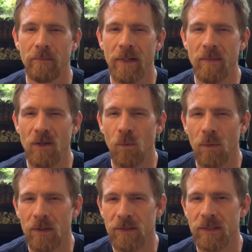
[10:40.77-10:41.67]
Maybe the
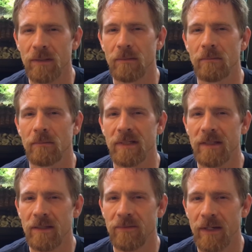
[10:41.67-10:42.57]
worst
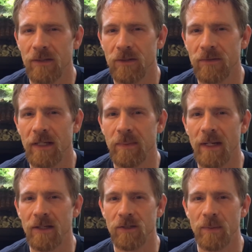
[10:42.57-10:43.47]
disadvantage of keeping
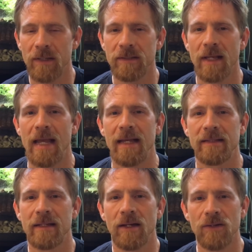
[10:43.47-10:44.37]
isopods
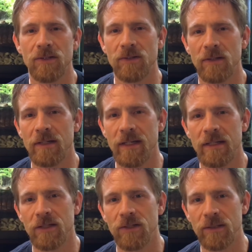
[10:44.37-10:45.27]
is that under certain
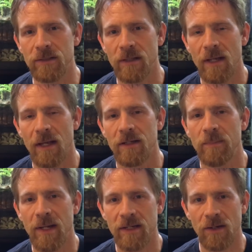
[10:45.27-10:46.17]
conditions,
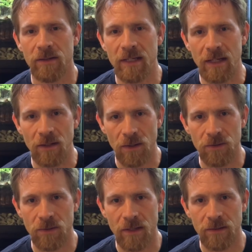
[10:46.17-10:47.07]
depending on the
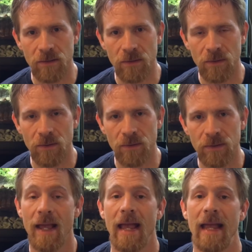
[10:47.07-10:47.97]
enclosure that you
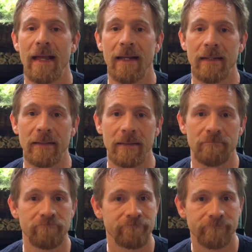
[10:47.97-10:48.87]
use and
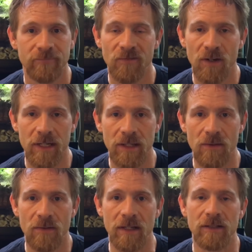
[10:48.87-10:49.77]
various
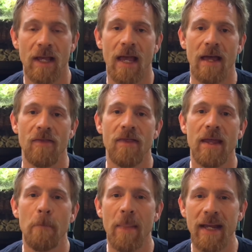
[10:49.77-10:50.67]
other things, they
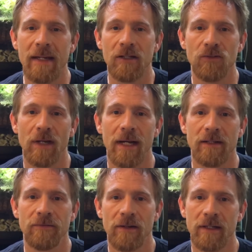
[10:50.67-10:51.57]
may attract
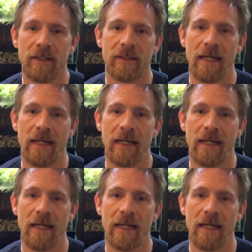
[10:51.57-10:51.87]
fungus